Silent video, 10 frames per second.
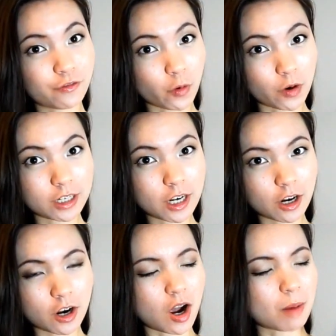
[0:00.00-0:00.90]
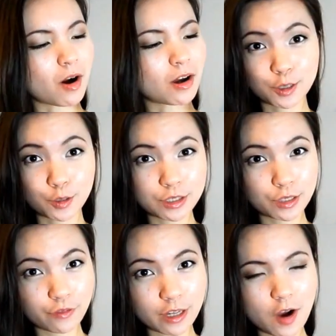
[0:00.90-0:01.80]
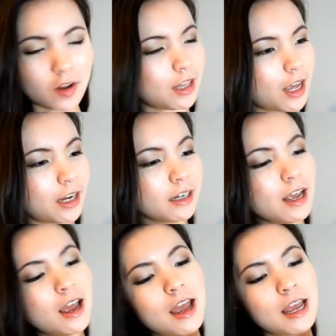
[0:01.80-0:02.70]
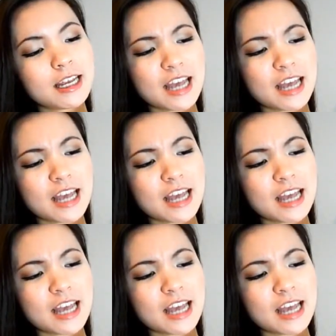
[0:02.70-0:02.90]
on Sephora.com exclusively online.